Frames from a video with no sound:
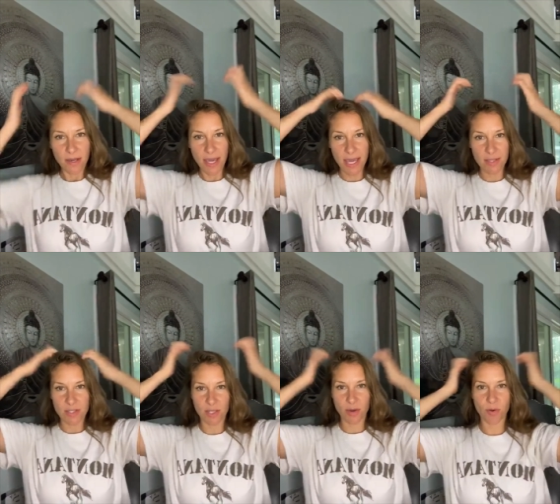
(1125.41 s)
Okay,
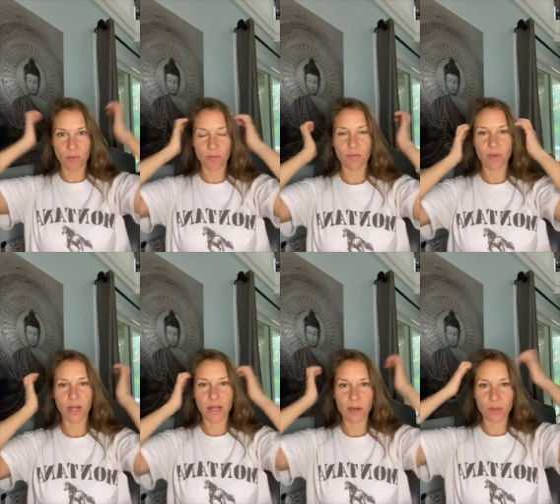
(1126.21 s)
so
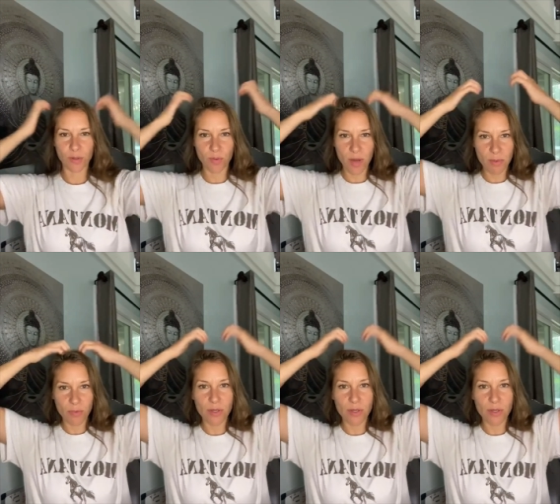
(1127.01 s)
gonna go through one